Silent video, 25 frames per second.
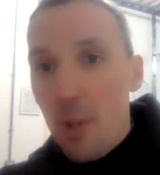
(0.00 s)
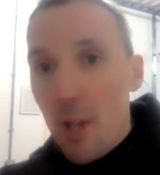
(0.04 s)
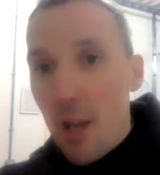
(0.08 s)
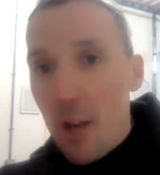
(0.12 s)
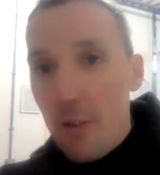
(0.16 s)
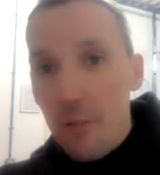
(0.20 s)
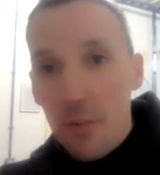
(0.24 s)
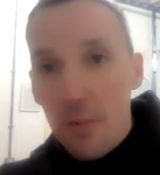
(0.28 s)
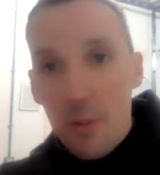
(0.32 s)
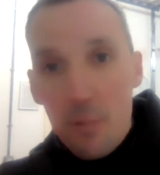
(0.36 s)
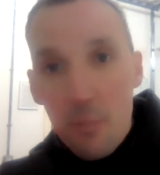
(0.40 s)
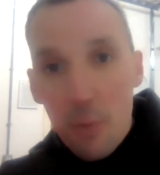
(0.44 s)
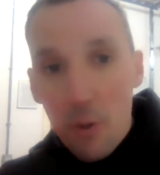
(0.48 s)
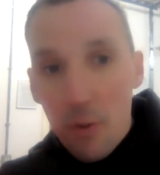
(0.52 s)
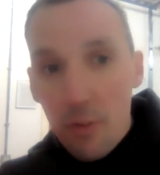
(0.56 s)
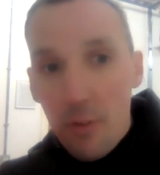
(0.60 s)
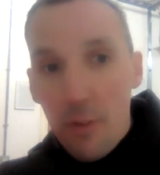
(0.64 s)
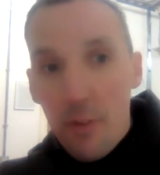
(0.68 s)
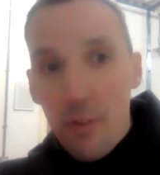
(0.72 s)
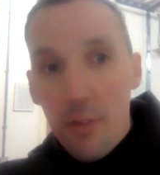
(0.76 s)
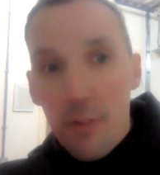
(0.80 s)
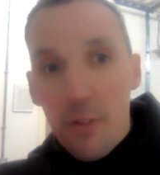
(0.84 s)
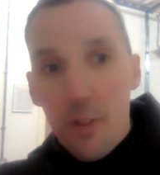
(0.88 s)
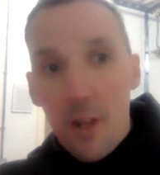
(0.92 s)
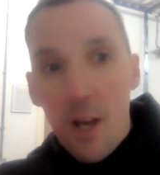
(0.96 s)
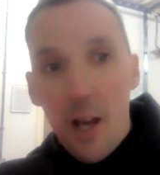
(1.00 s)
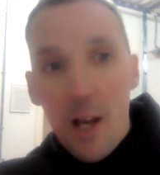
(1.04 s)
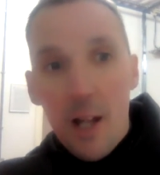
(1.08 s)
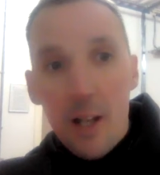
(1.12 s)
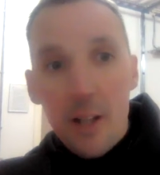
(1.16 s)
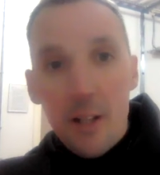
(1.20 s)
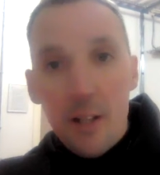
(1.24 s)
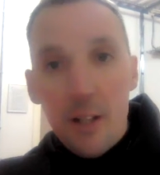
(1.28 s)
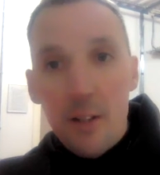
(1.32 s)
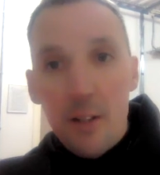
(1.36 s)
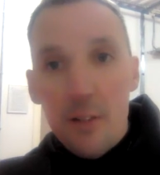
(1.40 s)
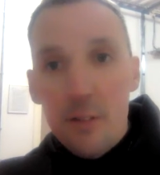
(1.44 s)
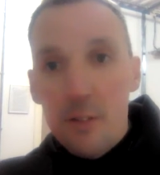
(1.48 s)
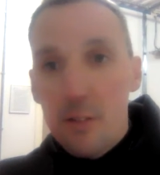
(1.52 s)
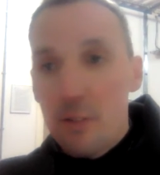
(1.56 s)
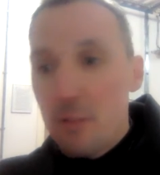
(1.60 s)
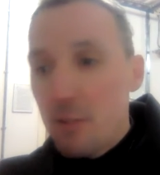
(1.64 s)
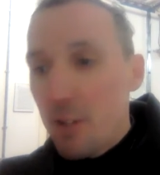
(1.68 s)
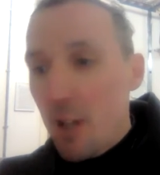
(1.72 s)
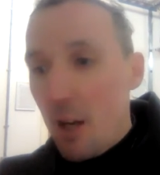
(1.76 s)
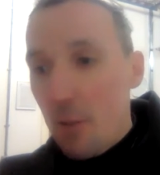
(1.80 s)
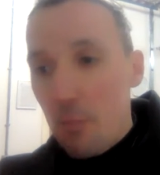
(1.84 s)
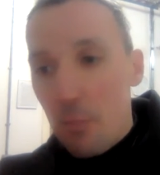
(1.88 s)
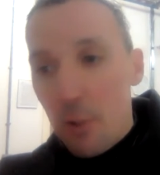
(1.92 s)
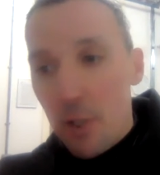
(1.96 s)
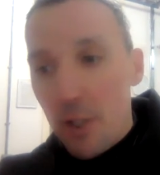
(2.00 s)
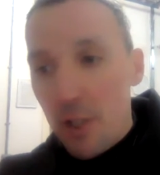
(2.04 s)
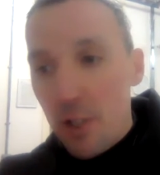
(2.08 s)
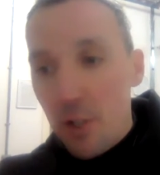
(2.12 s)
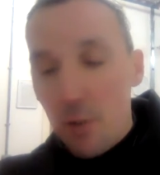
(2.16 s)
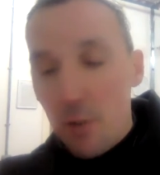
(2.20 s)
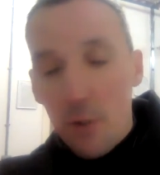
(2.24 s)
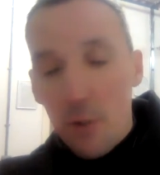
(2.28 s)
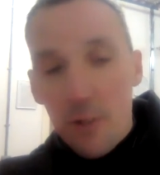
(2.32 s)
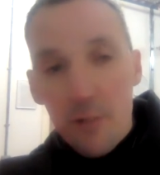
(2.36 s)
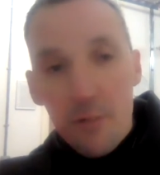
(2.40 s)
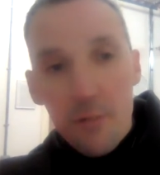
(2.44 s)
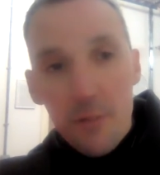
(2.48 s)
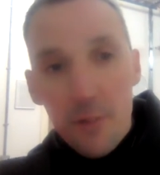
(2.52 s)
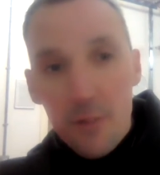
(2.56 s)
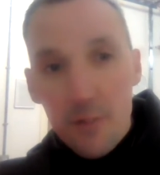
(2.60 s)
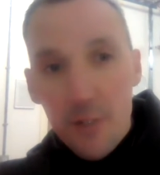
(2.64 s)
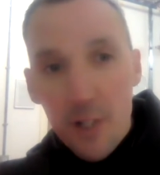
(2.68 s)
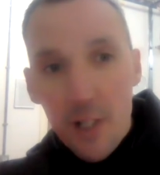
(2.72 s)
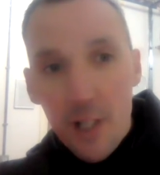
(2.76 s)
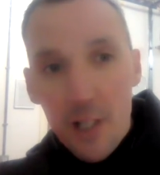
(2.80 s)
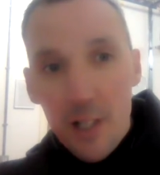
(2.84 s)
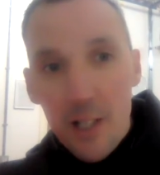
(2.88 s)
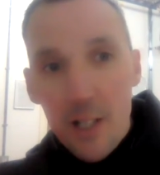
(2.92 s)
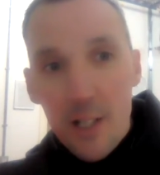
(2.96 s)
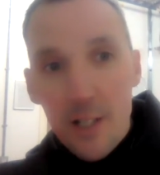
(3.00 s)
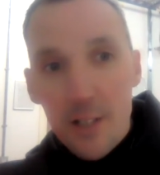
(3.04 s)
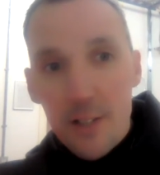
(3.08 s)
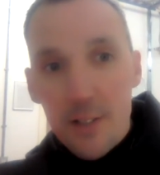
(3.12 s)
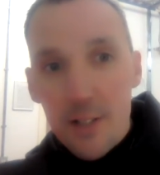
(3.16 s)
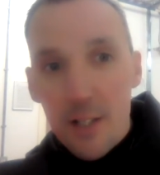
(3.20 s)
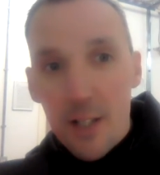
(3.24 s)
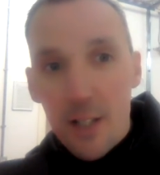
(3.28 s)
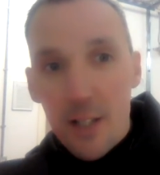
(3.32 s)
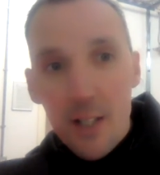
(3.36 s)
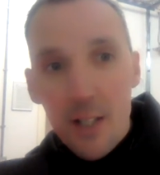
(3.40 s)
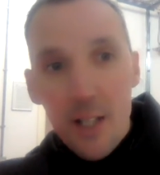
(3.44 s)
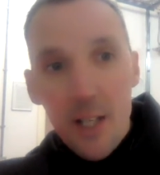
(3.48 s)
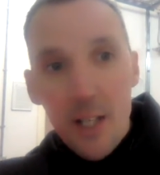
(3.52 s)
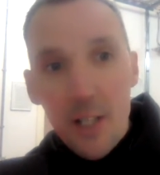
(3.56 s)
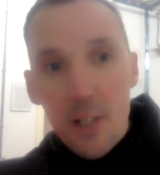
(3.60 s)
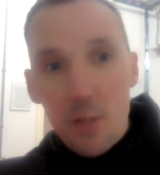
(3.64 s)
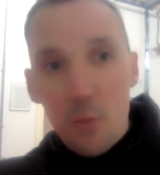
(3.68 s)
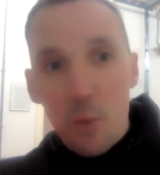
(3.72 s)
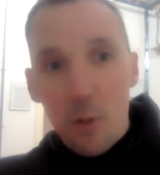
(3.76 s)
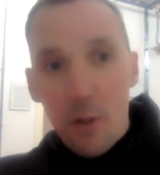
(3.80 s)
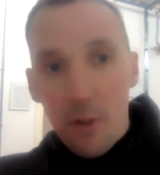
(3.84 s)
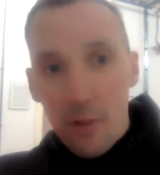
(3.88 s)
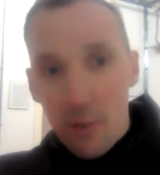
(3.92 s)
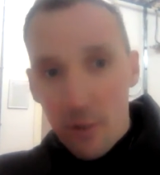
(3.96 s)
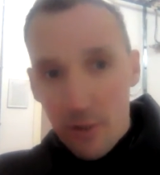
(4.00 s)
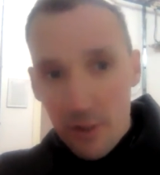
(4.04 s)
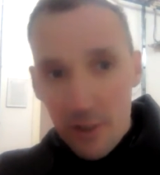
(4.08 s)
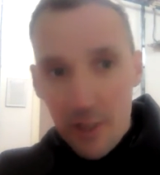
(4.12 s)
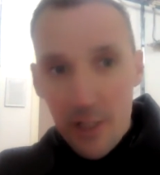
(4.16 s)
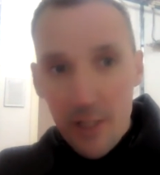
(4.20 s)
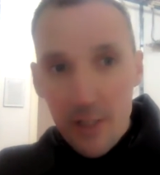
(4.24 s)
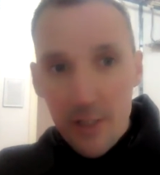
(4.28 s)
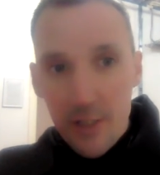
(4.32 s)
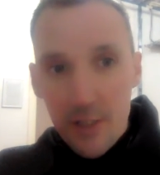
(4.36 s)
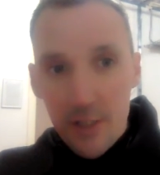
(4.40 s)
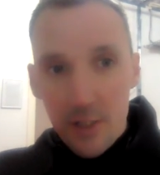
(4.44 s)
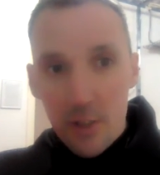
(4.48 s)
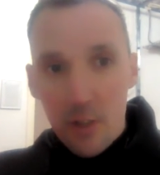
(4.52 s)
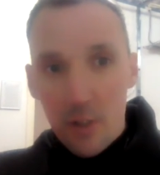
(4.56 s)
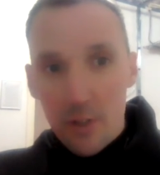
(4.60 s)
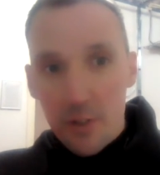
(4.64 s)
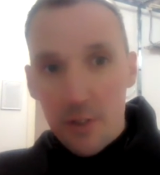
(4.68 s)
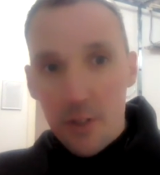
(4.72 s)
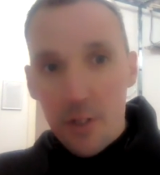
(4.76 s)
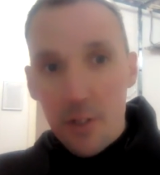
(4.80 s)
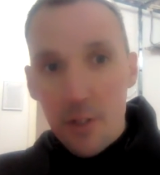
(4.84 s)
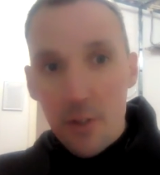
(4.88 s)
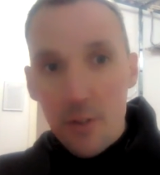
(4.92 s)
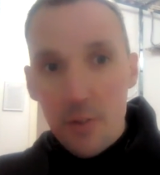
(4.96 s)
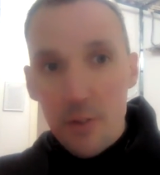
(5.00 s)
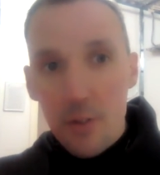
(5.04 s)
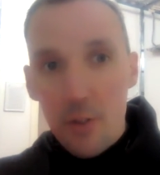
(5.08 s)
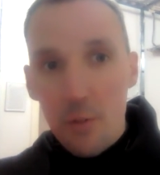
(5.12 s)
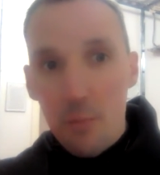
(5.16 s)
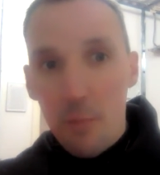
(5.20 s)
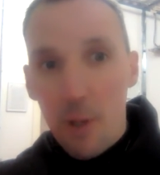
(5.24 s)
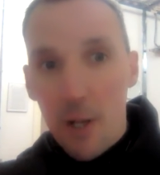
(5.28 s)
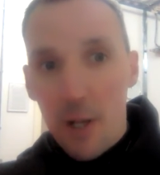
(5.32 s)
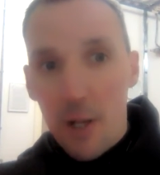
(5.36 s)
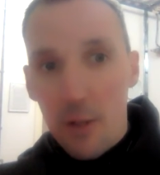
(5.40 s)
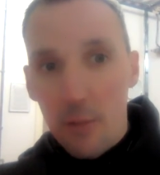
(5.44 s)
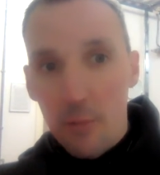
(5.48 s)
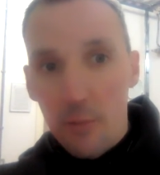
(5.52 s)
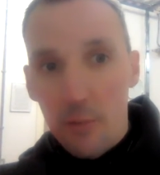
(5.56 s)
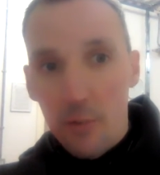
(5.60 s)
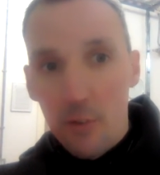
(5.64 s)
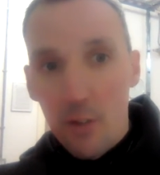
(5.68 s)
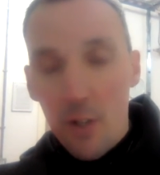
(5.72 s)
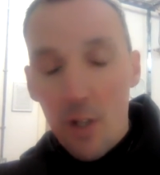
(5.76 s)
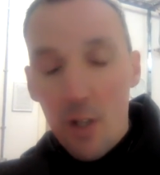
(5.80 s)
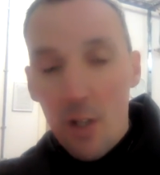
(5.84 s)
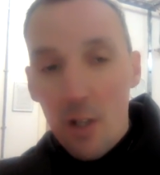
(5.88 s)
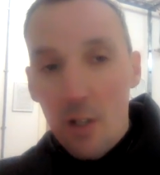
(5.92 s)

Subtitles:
every month and that brings you in 50 leads, then each one of those leads is costing you £2.